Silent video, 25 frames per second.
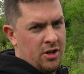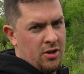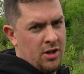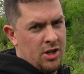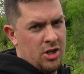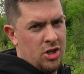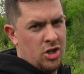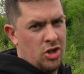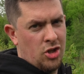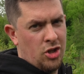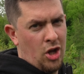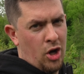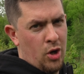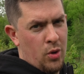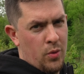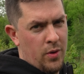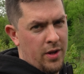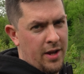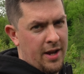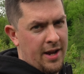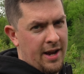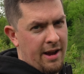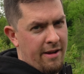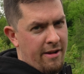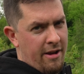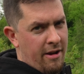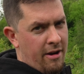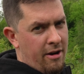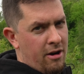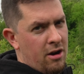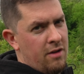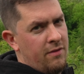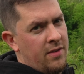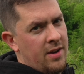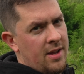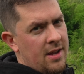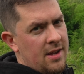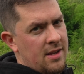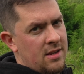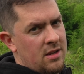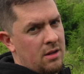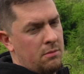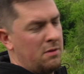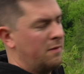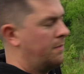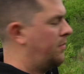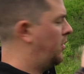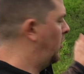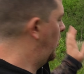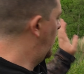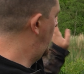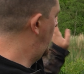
a nice stony area over there, so we've put